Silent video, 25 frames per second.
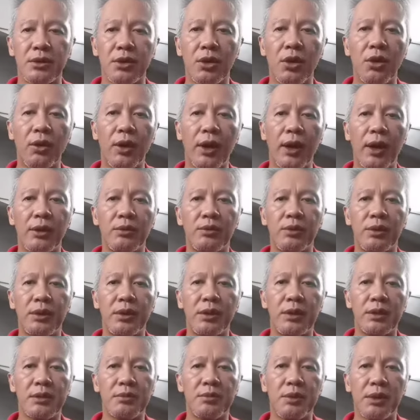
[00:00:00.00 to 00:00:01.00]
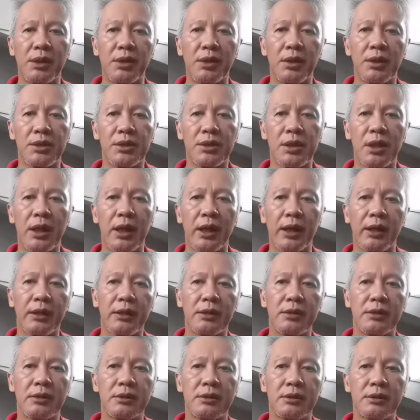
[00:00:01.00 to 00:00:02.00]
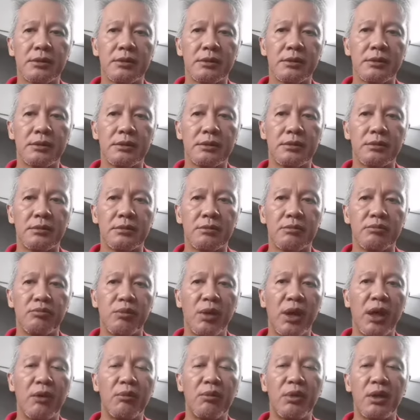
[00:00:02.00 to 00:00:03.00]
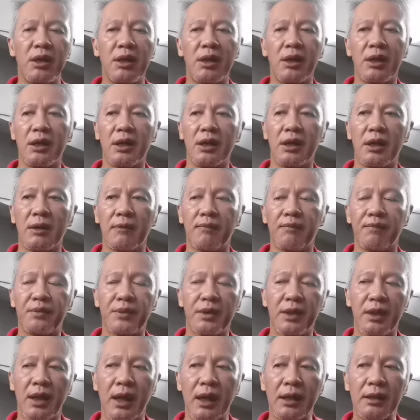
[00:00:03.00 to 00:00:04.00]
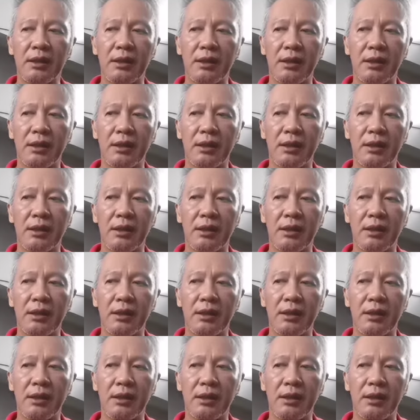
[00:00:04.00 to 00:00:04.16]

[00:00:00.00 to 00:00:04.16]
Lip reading: go ahead with this, because like maybe I